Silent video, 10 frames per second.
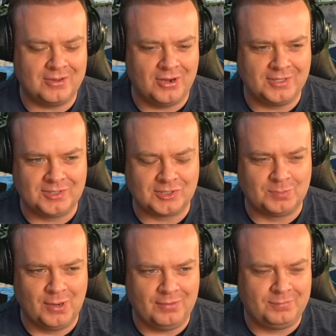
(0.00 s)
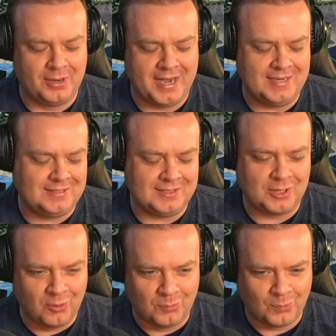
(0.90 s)
according to the Smurf, but it is
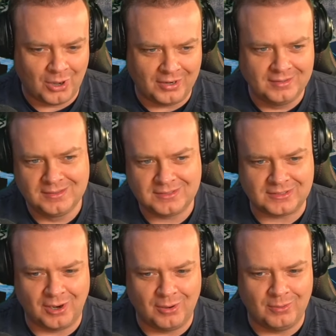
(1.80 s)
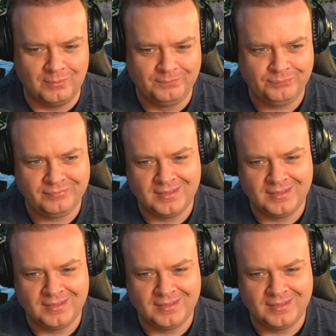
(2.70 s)
his home one, so.